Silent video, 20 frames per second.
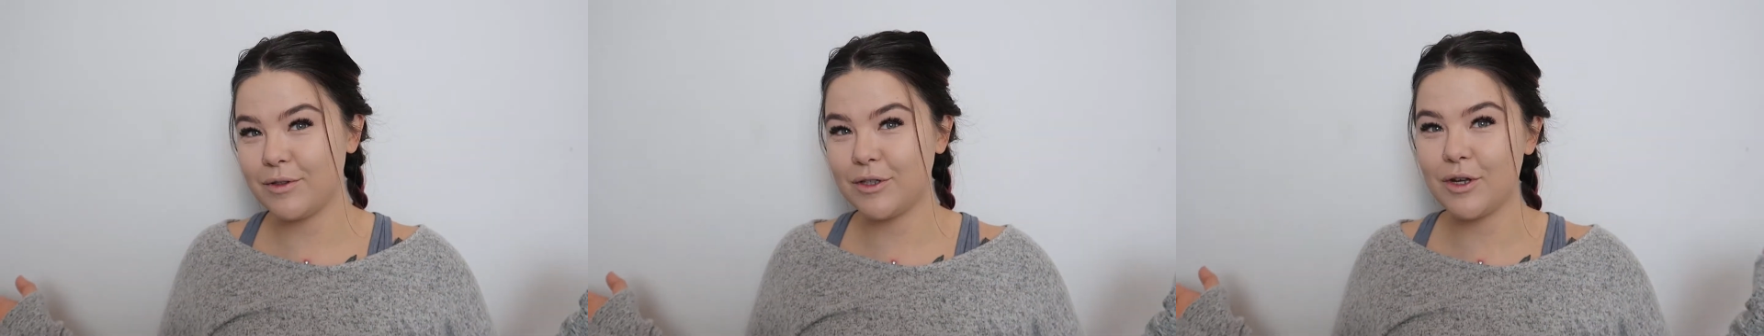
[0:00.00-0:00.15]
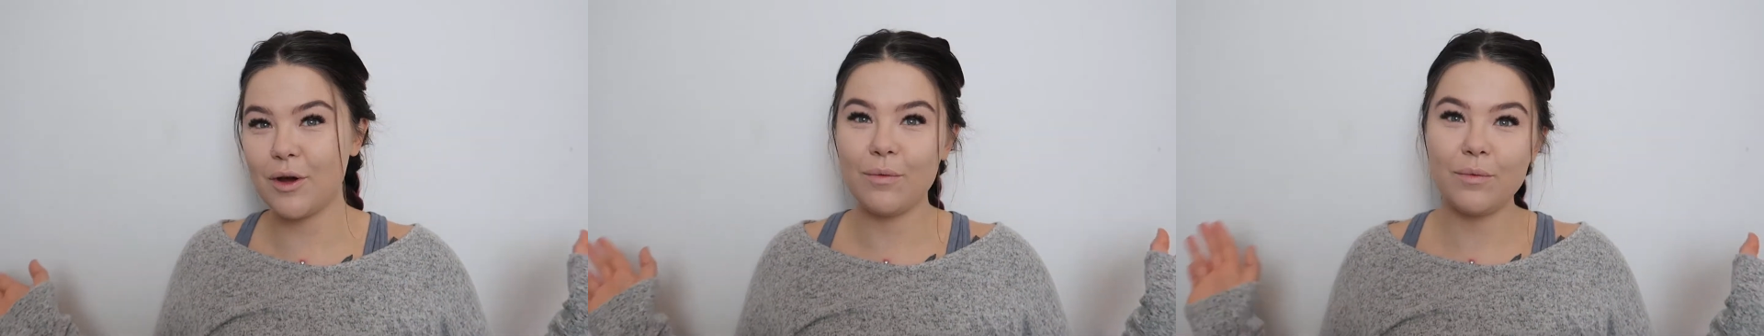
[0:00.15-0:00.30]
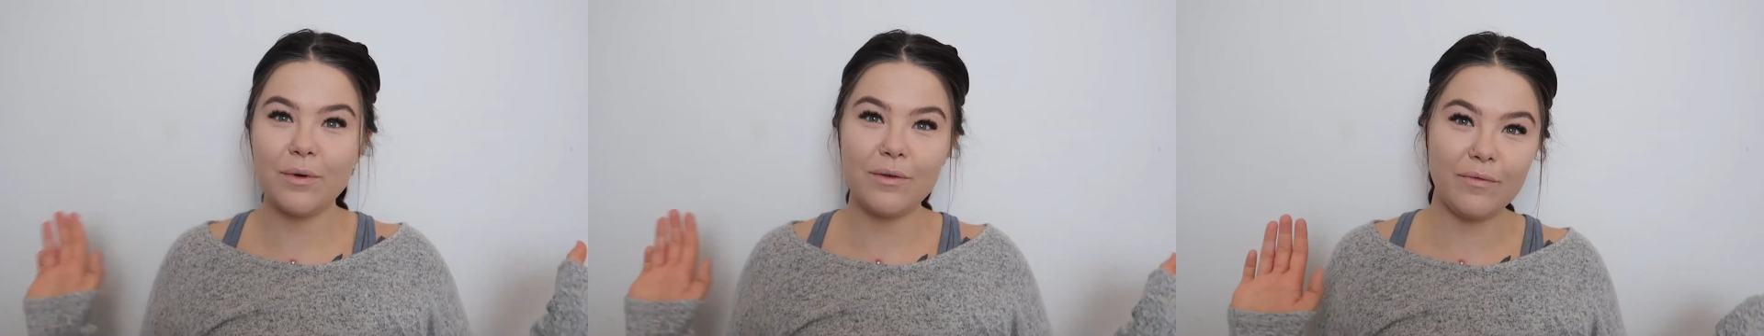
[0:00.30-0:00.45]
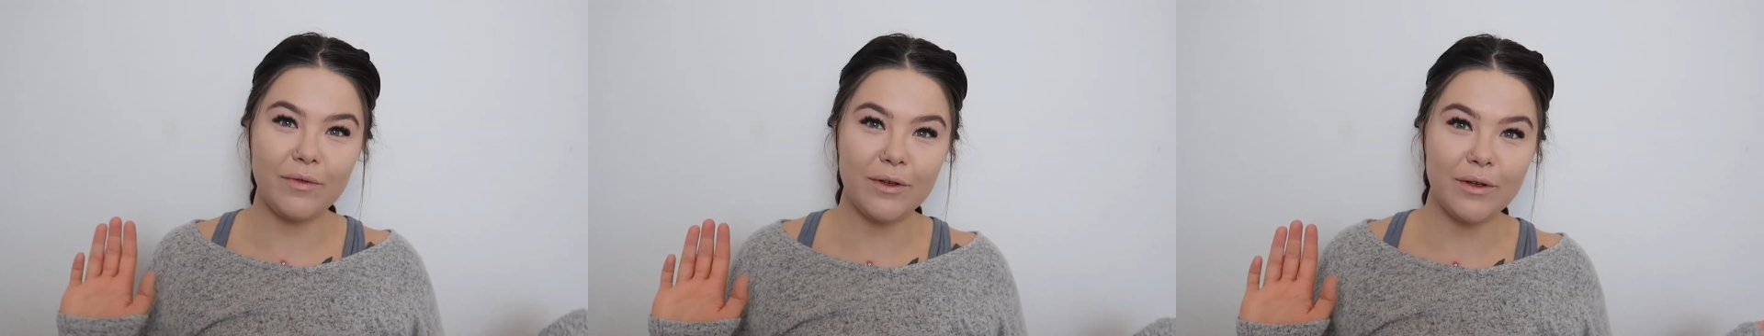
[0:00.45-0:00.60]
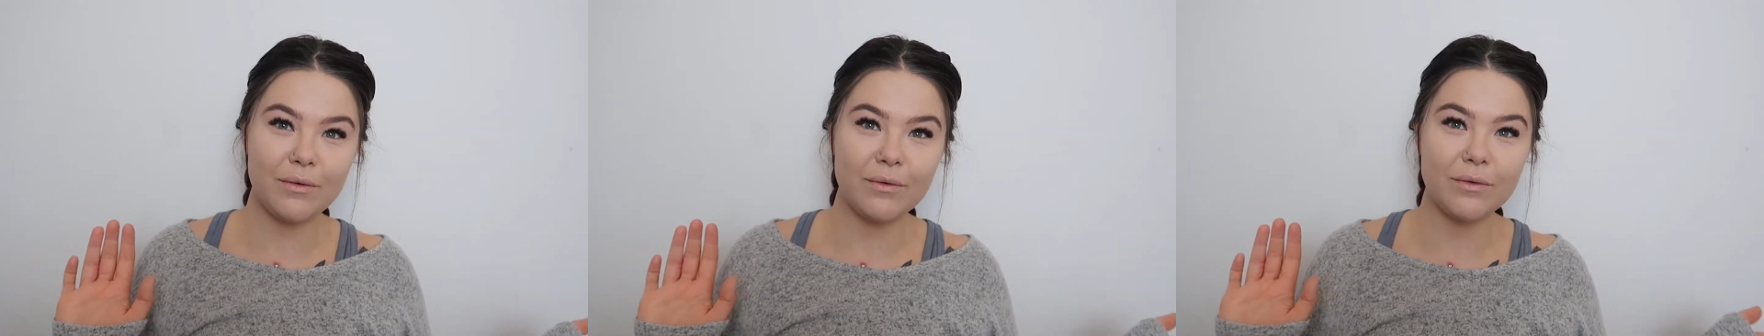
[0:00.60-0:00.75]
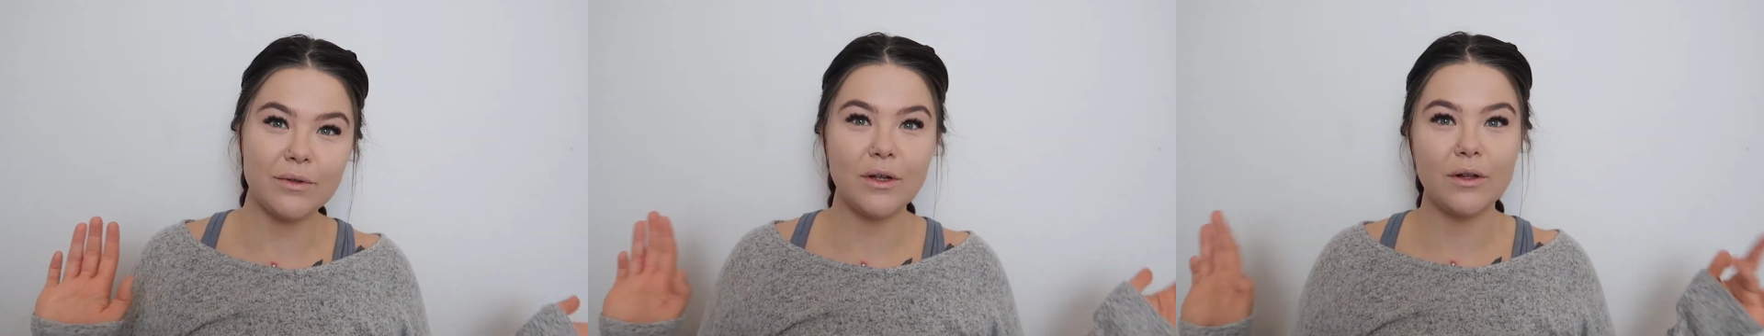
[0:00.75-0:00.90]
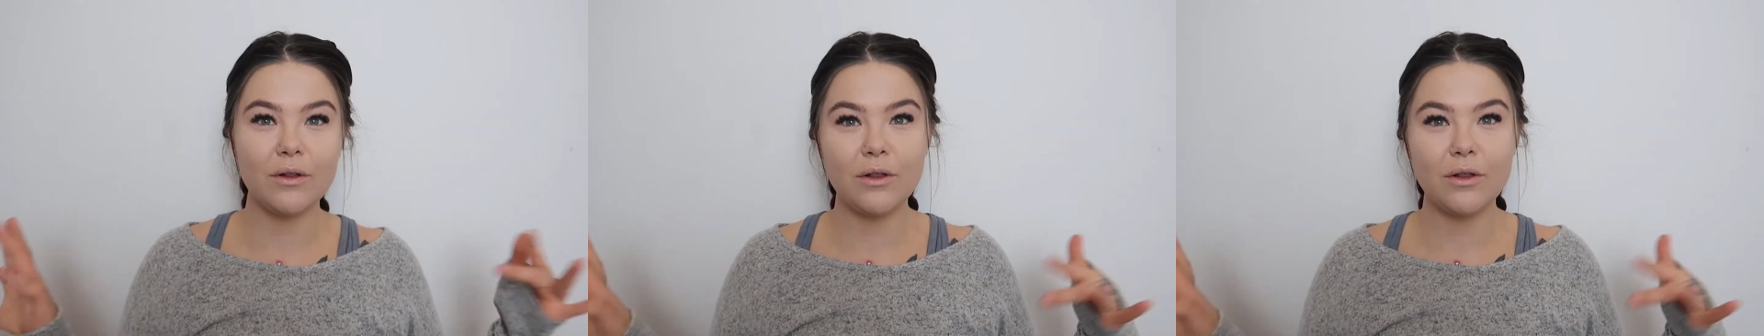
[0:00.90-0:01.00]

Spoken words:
So reviews,